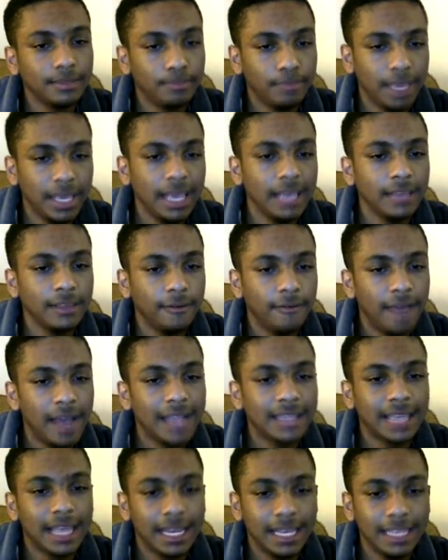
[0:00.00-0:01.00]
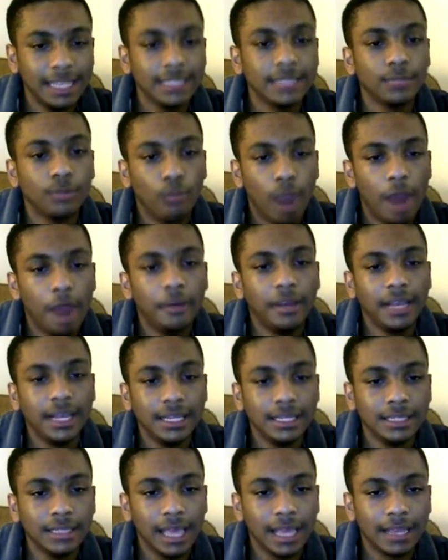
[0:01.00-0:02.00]
being the fact that he's wearing
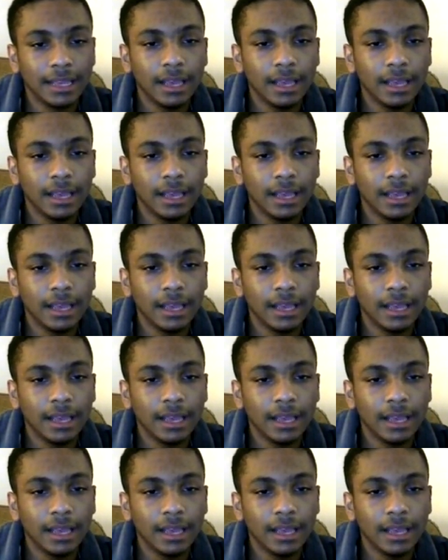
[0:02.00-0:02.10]
his